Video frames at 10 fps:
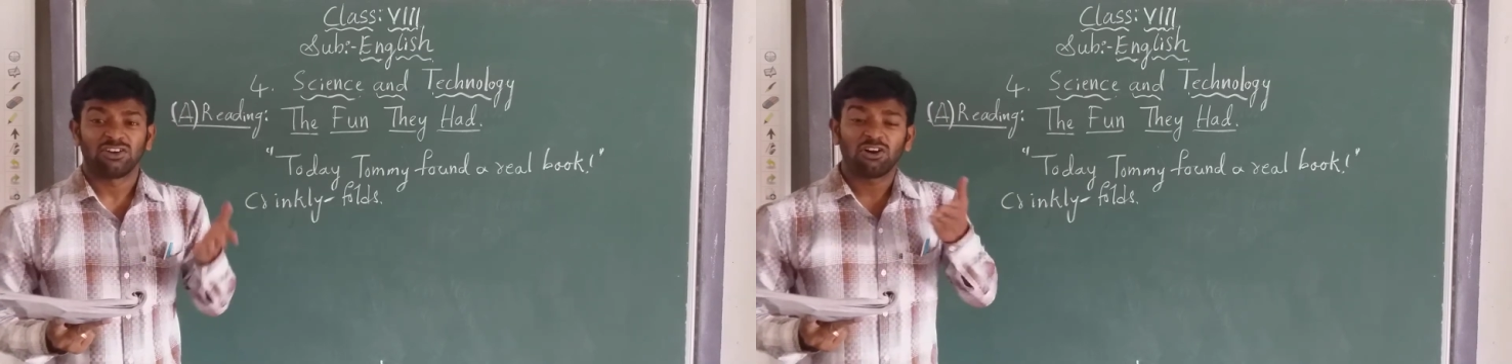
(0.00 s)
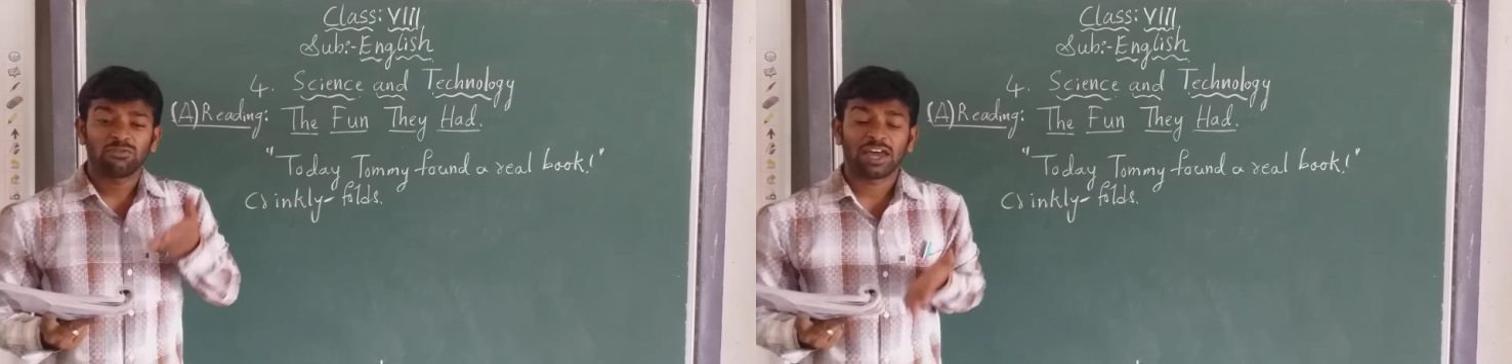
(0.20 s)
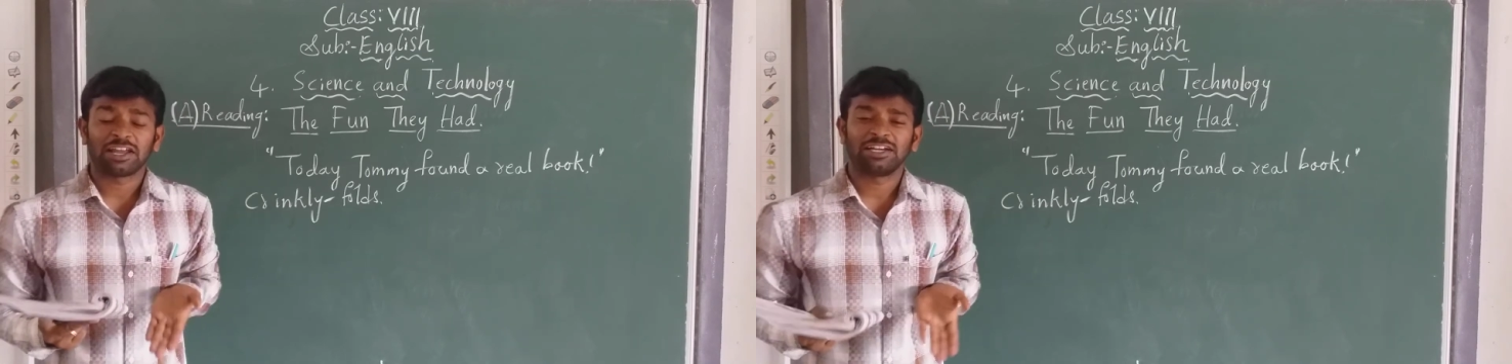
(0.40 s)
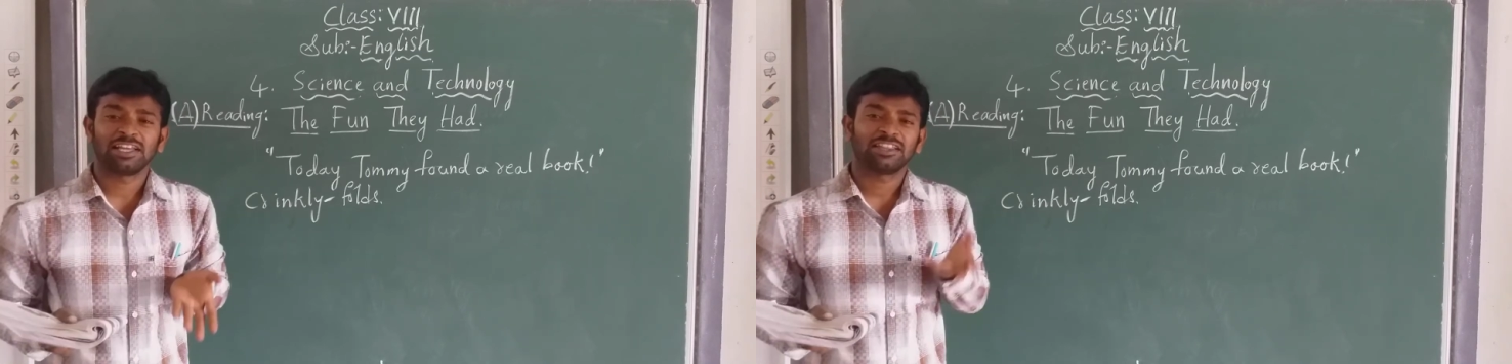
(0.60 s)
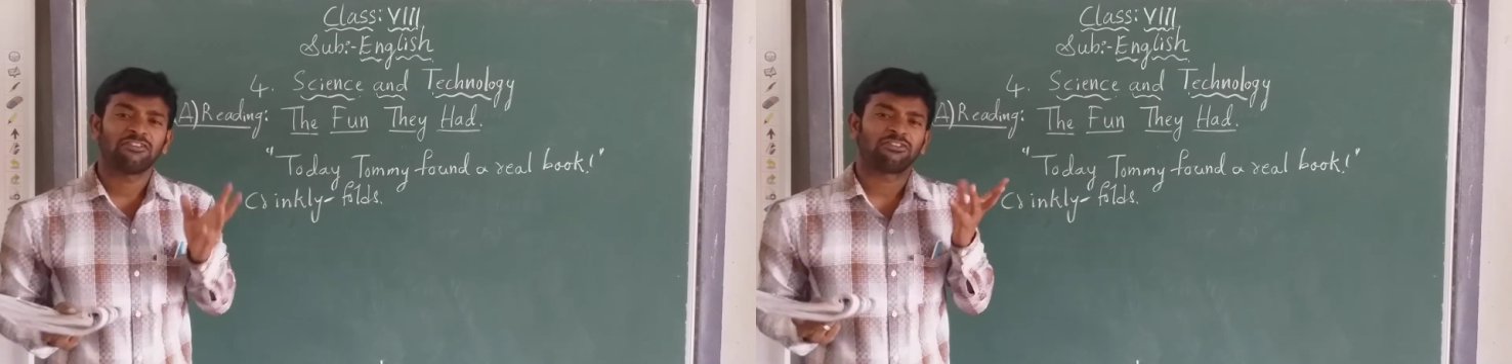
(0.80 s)
Now we are
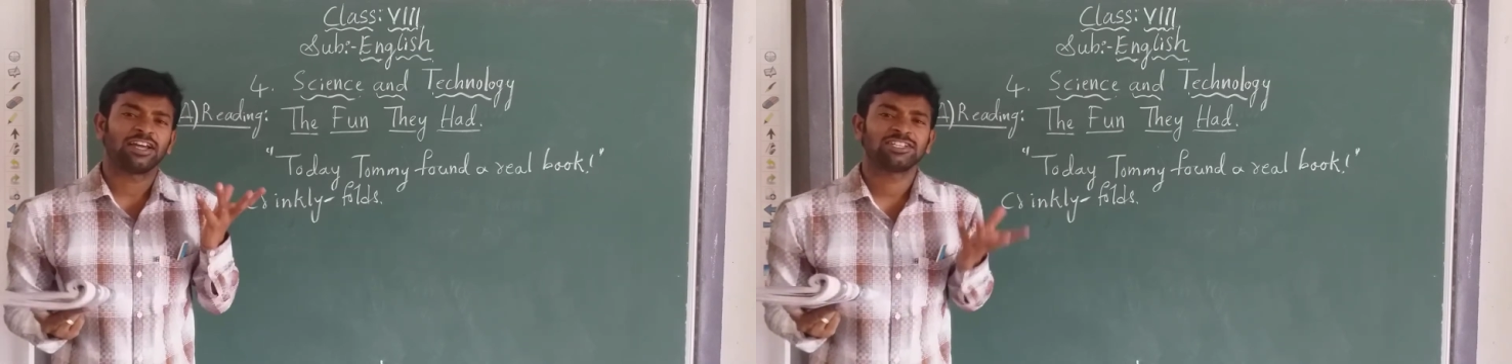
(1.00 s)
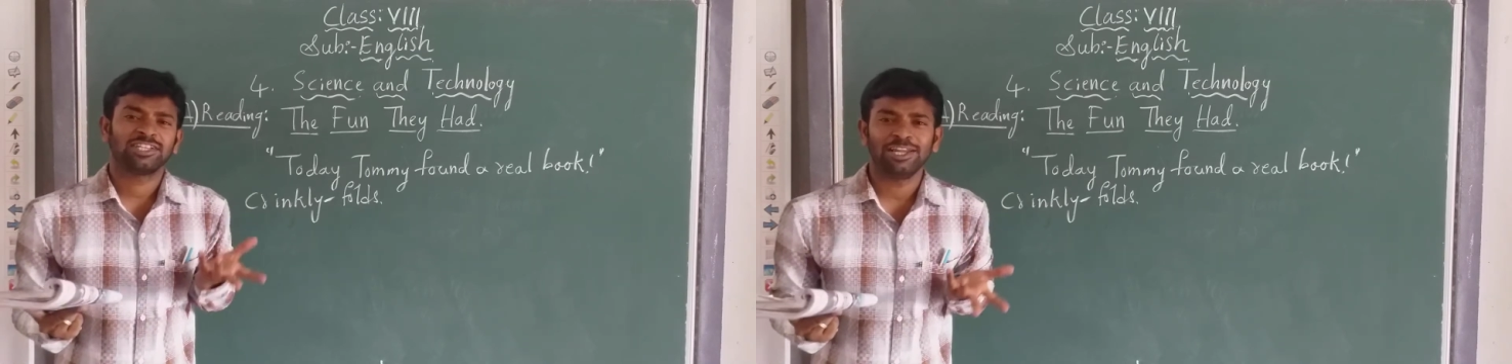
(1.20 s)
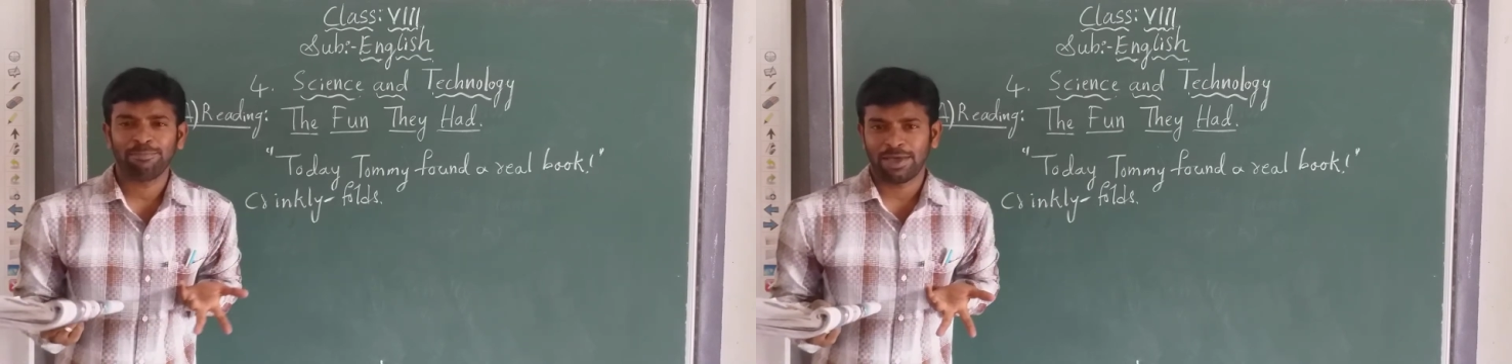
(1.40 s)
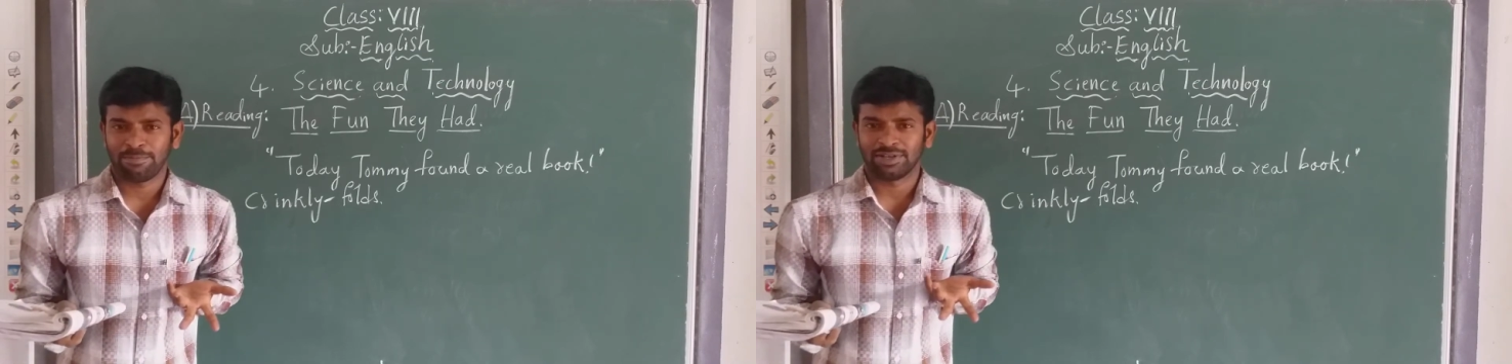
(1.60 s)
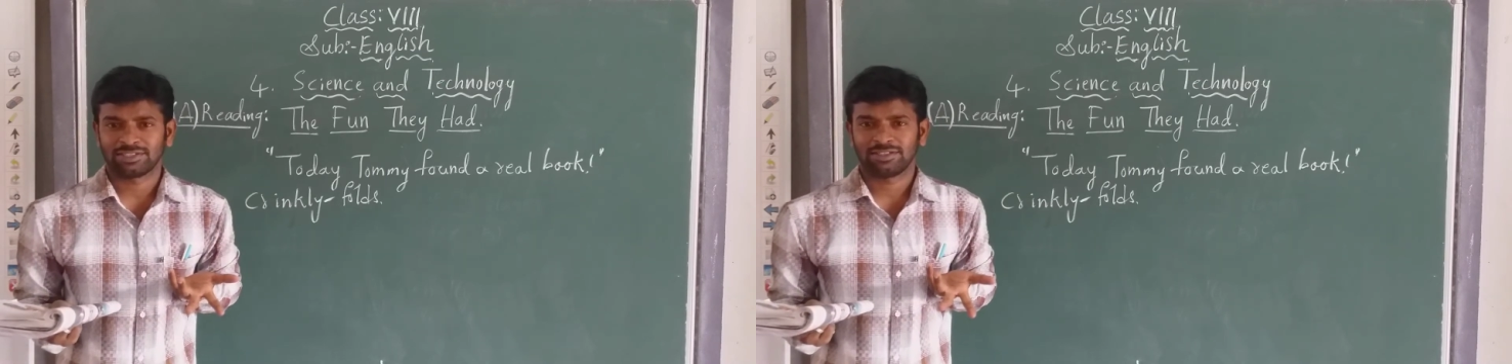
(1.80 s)
getting the freshly
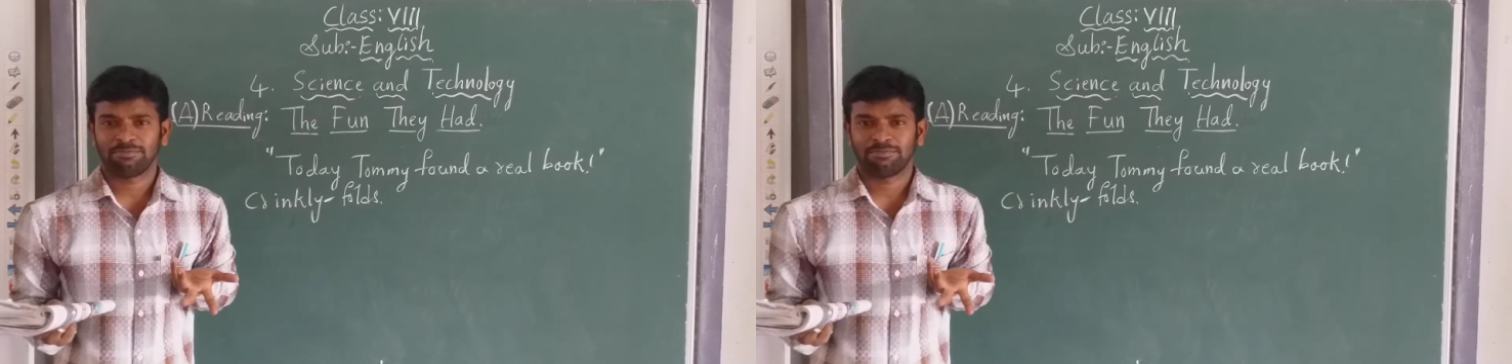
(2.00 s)
papers